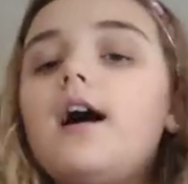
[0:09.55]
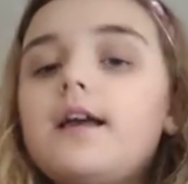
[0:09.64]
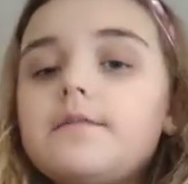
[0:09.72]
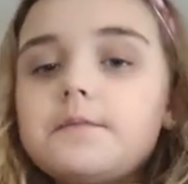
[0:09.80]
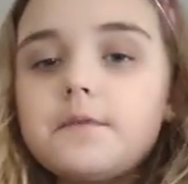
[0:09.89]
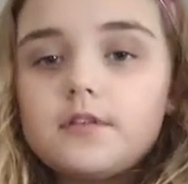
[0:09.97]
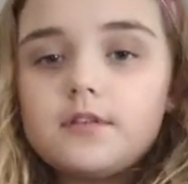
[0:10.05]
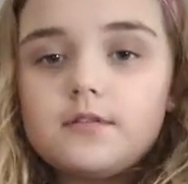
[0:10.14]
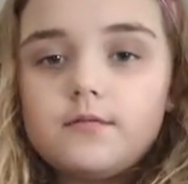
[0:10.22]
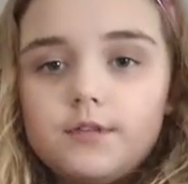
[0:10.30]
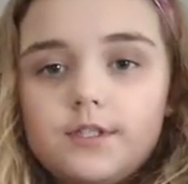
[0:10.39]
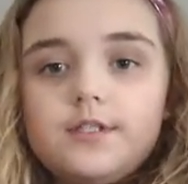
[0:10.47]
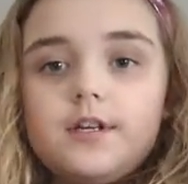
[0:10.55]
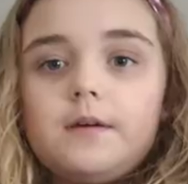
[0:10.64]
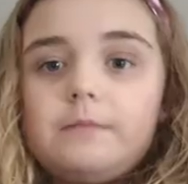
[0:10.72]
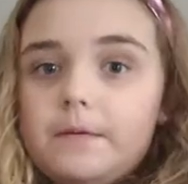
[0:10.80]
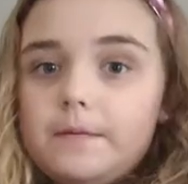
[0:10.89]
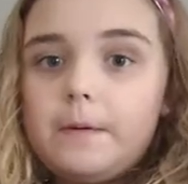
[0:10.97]
I haven't posted, the reason
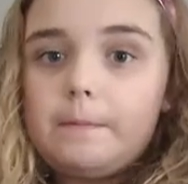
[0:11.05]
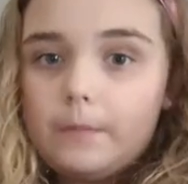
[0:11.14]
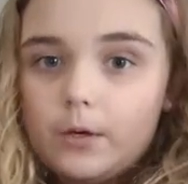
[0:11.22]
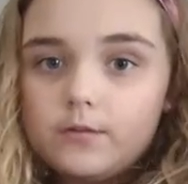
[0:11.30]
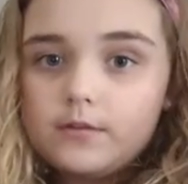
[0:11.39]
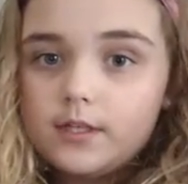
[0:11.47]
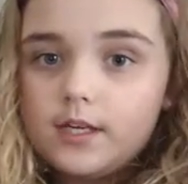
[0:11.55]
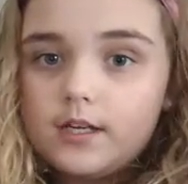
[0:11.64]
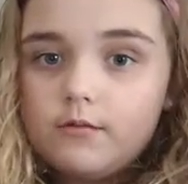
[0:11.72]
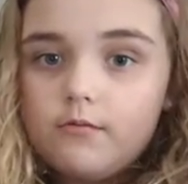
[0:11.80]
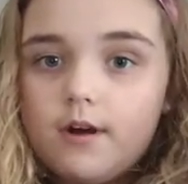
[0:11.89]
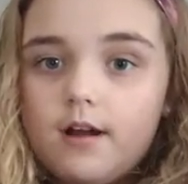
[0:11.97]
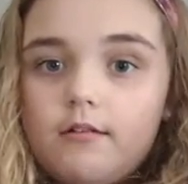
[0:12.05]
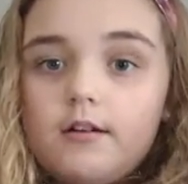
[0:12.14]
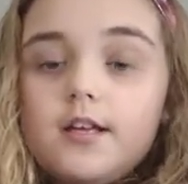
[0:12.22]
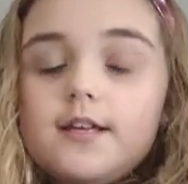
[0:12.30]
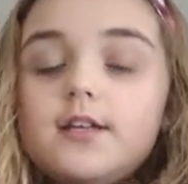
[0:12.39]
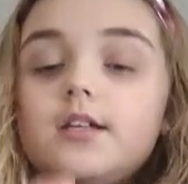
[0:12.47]
I haven't been posting in a
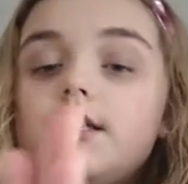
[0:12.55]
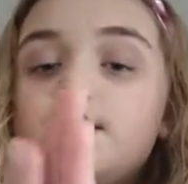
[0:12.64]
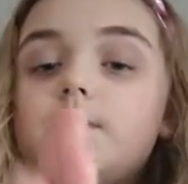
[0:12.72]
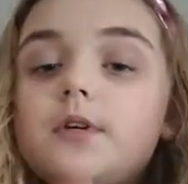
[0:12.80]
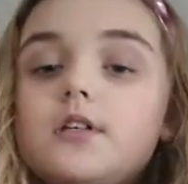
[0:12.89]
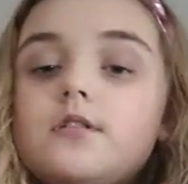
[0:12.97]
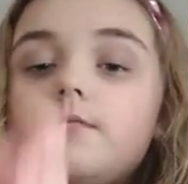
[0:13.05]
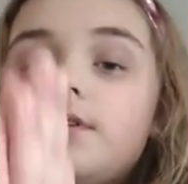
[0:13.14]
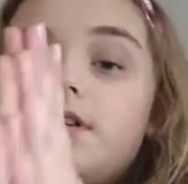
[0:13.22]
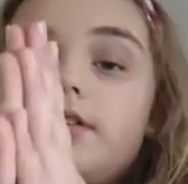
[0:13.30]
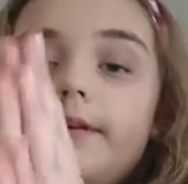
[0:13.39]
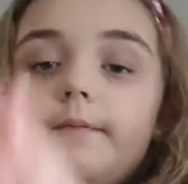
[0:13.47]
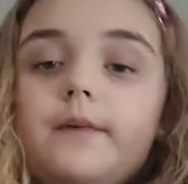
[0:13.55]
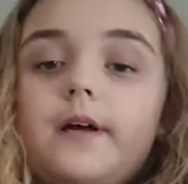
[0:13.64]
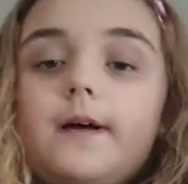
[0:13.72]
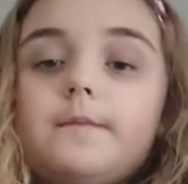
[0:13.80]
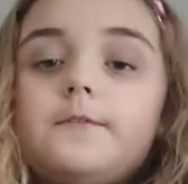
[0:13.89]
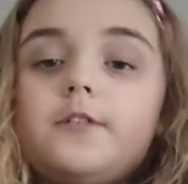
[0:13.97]
while is because my
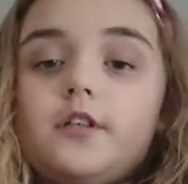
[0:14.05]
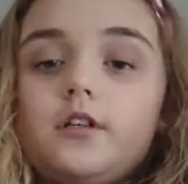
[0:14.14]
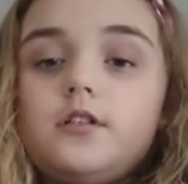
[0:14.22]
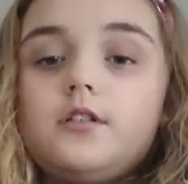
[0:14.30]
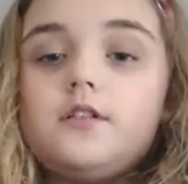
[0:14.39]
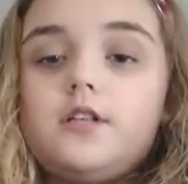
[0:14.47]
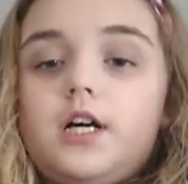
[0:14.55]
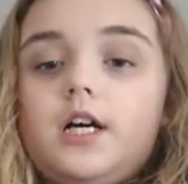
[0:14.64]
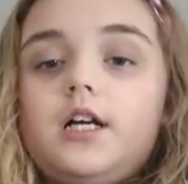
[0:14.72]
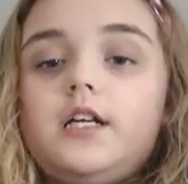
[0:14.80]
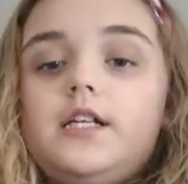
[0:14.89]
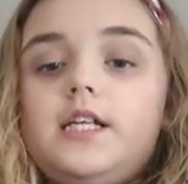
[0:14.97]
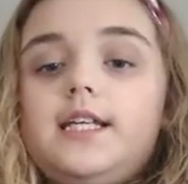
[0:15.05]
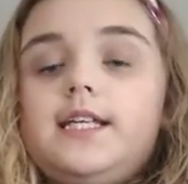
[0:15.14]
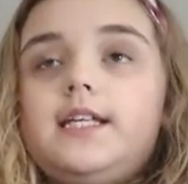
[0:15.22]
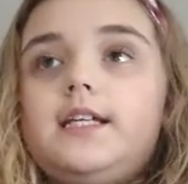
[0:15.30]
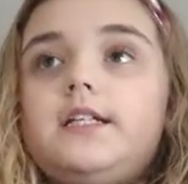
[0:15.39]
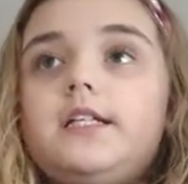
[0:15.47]
grandpa just died,
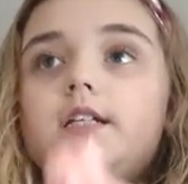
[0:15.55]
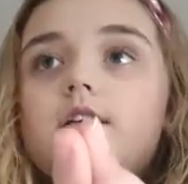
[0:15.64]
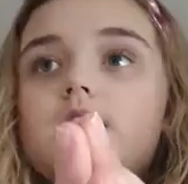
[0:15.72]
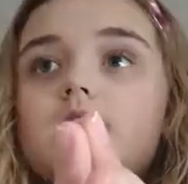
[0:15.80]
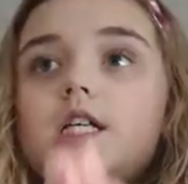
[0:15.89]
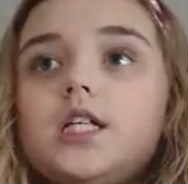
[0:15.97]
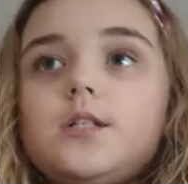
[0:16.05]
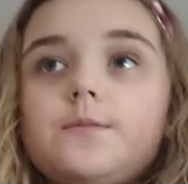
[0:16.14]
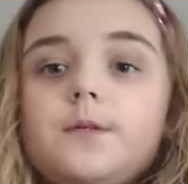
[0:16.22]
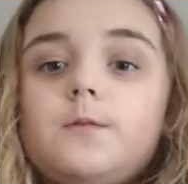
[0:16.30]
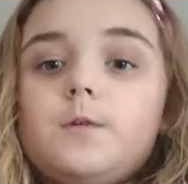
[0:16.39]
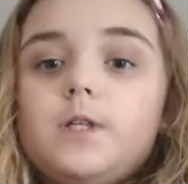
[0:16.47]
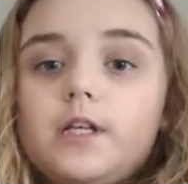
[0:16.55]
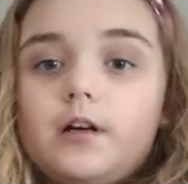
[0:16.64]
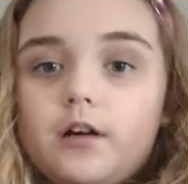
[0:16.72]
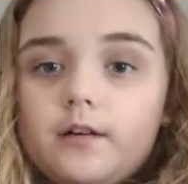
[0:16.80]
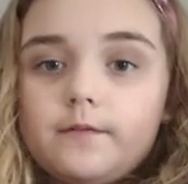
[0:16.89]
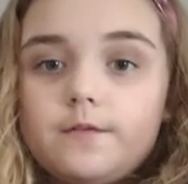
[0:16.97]
and it's been really
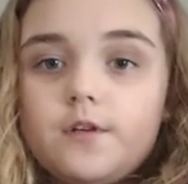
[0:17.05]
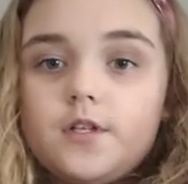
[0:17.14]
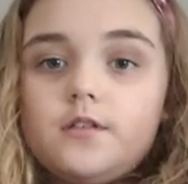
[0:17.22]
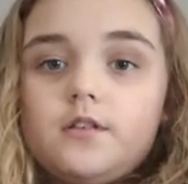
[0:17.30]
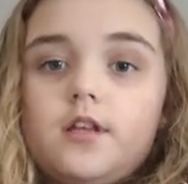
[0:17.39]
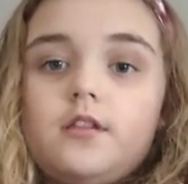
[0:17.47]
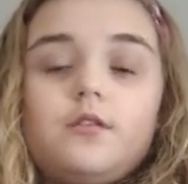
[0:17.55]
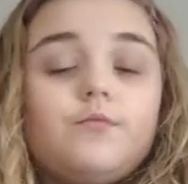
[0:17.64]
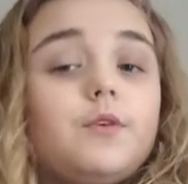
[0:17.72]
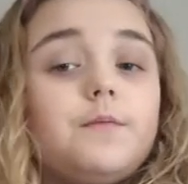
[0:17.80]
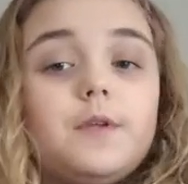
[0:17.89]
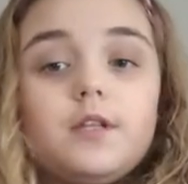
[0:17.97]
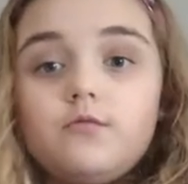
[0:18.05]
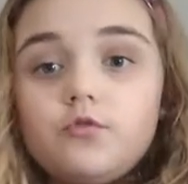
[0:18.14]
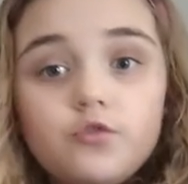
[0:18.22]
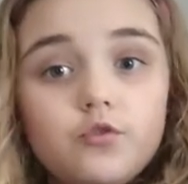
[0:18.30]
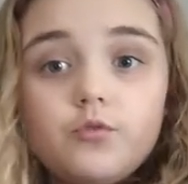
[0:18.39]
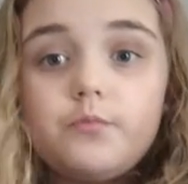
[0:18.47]
hard for us, and then we've been
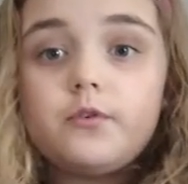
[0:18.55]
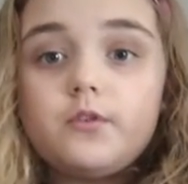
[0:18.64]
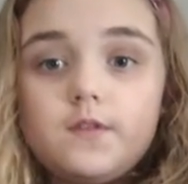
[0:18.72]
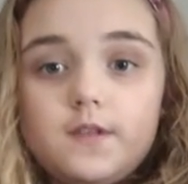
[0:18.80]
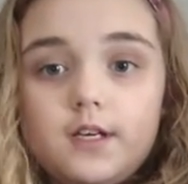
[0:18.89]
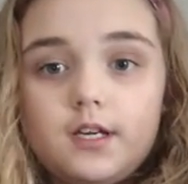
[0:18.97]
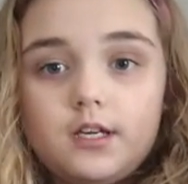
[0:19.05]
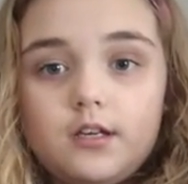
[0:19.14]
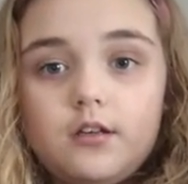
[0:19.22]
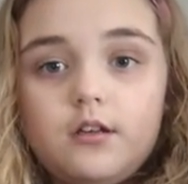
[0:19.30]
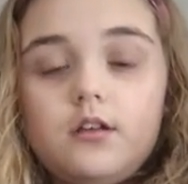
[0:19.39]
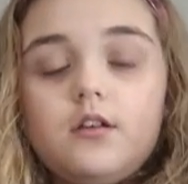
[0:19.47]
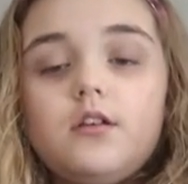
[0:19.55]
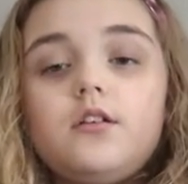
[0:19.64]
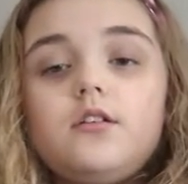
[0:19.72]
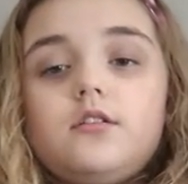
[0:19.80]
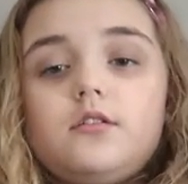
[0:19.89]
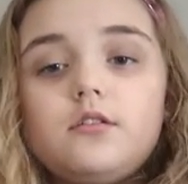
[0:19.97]
super sick,
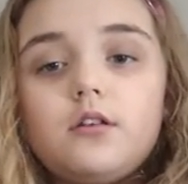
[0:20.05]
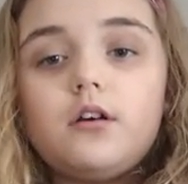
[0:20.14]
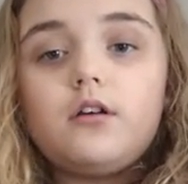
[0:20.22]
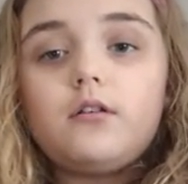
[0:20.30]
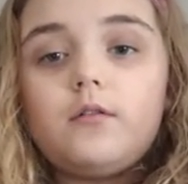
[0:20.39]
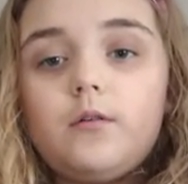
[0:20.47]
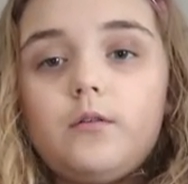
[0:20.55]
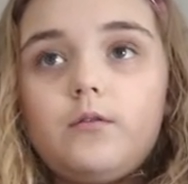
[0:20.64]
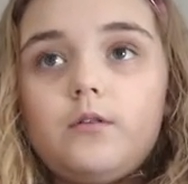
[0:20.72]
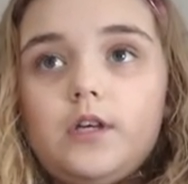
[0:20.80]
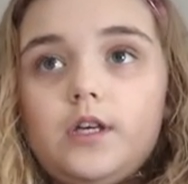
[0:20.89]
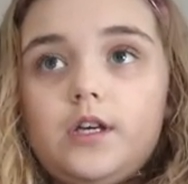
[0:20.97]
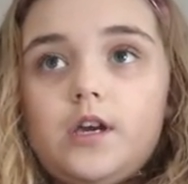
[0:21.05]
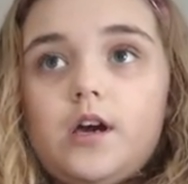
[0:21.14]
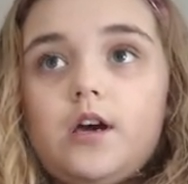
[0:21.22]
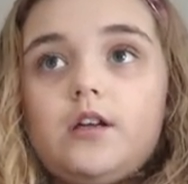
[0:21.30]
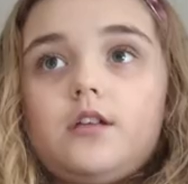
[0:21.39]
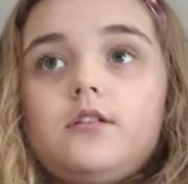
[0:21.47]
so,
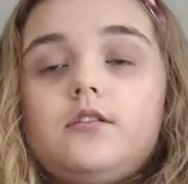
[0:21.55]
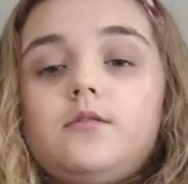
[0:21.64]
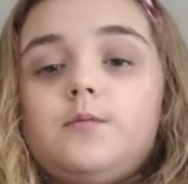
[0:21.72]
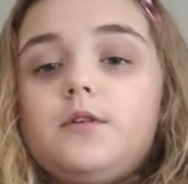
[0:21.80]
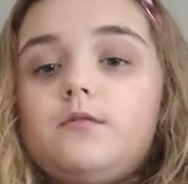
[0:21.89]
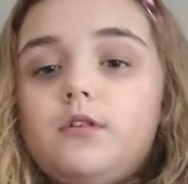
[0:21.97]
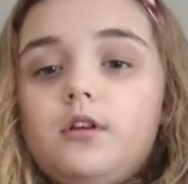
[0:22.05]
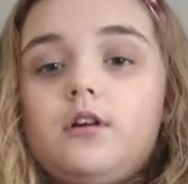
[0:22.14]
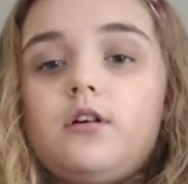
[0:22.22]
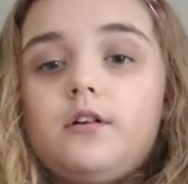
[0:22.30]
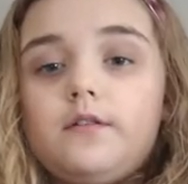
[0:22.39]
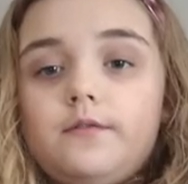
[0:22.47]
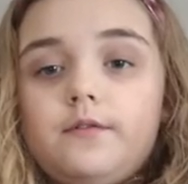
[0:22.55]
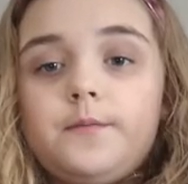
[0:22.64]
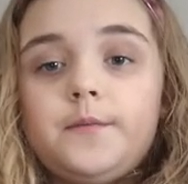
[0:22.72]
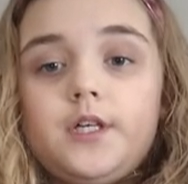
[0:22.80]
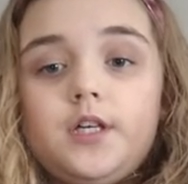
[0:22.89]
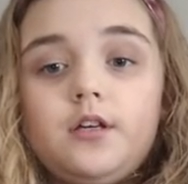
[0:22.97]
yeah, it's been really hard for
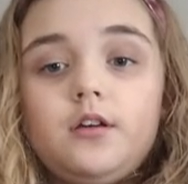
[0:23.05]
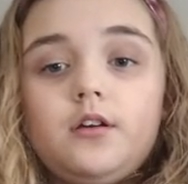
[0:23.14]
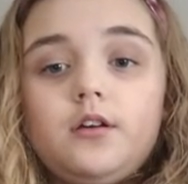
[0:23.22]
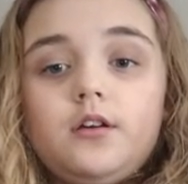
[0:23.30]
me,